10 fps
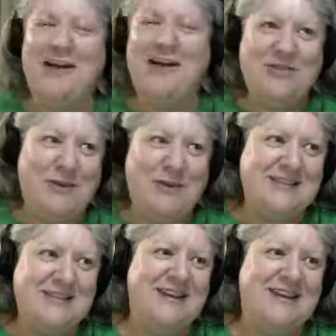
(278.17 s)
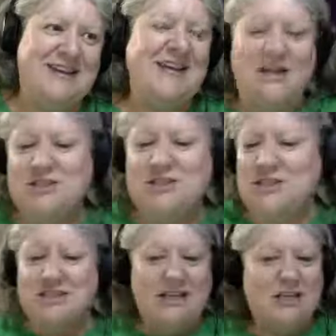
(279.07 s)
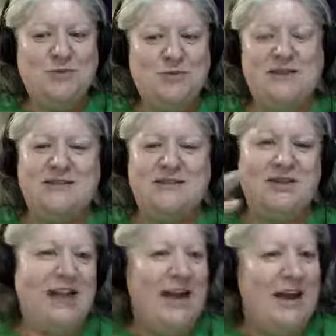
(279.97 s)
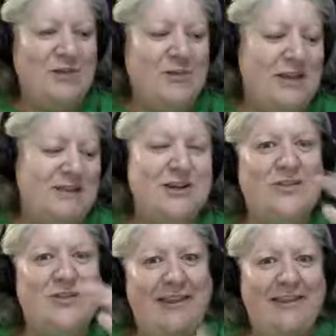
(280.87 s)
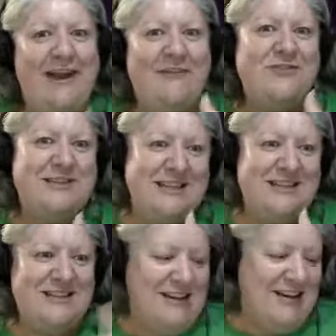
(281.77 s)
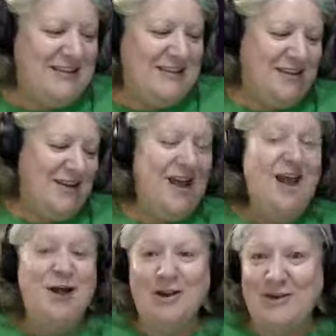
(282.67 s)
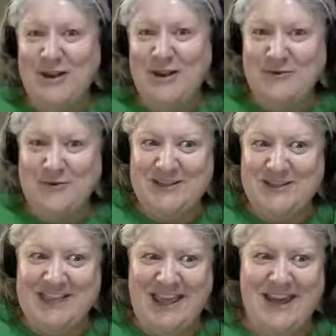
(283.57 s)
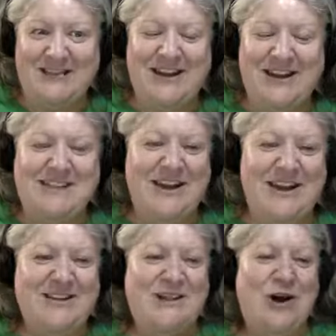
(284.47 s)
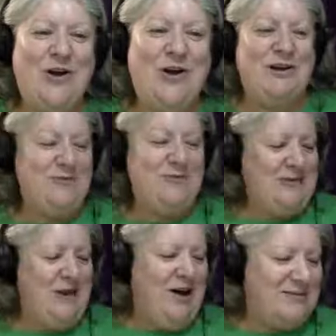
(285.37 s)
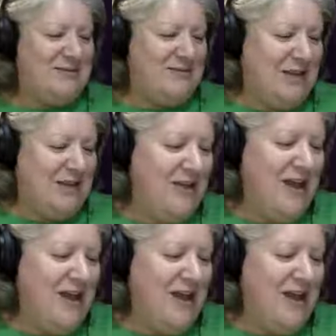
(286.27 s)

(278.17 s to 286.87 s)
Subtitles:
the pizza. It's just a 10-inch pizza, so I got to eat half the pizza and I got the other half for dinner tonight. So looking forward to that. I'm going to see how it is cold, but it was awesome. So